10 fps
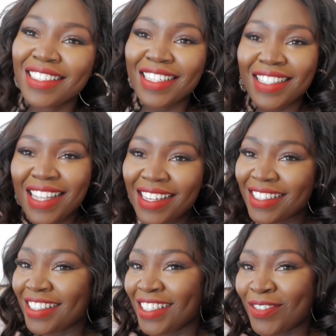she sent
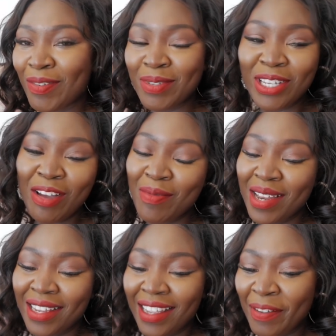it. She's from
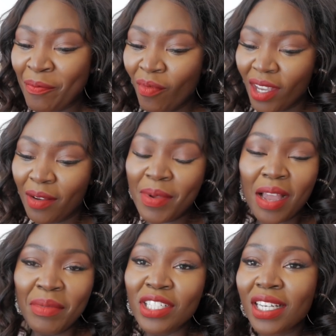Germany. I mean, I
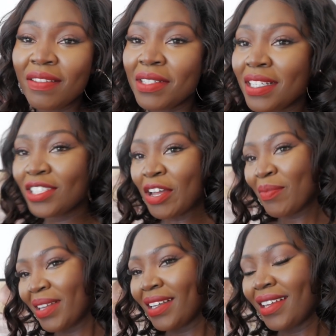mean, she lives in
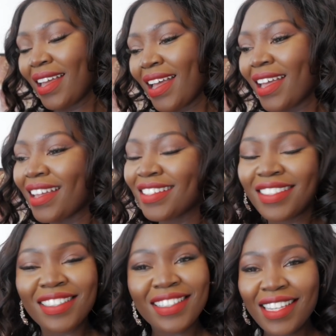Germany and
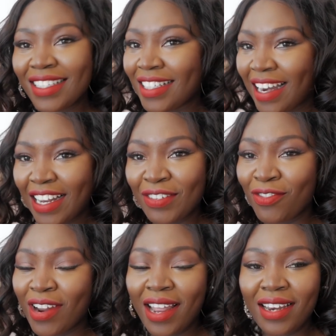just internet
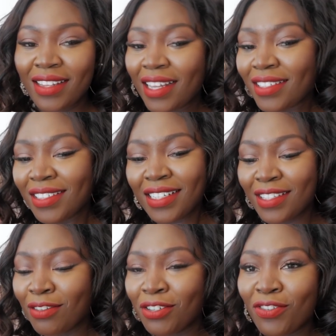friend that just
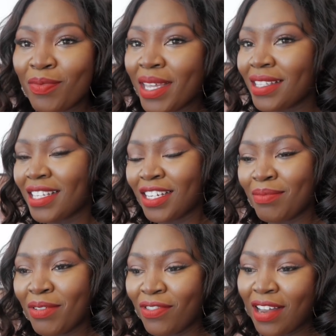thought of me and sent
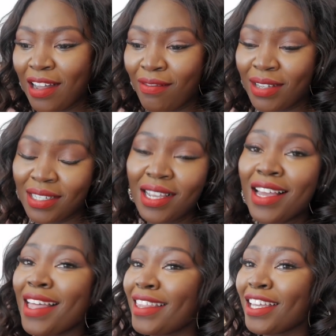me flowers.
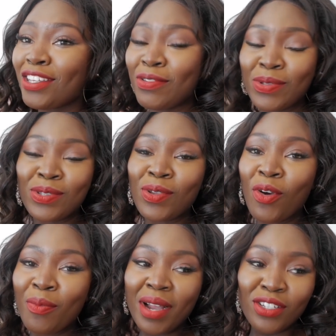Thank you
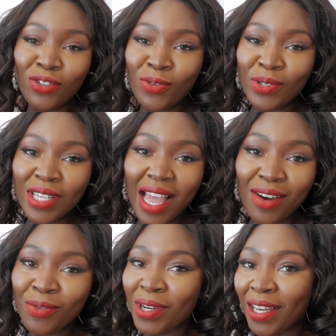so much, Ruth. I
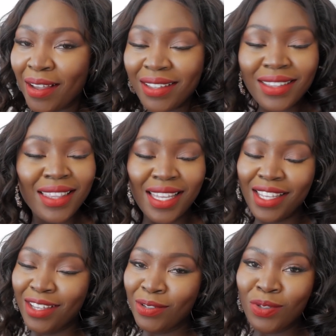really
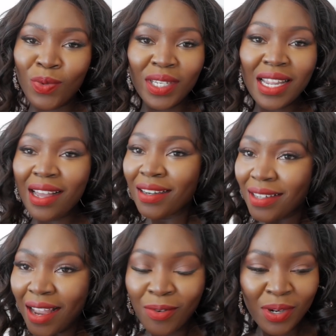thank you, sweetheart.
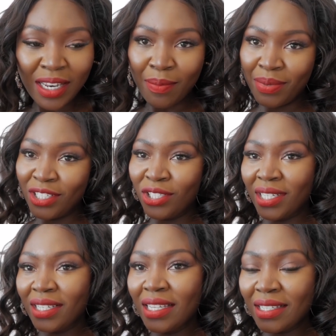I really
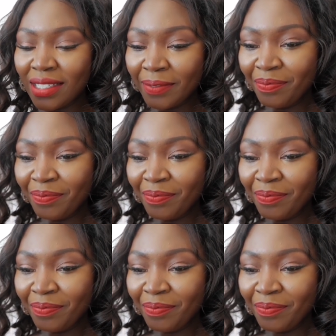appreciate this.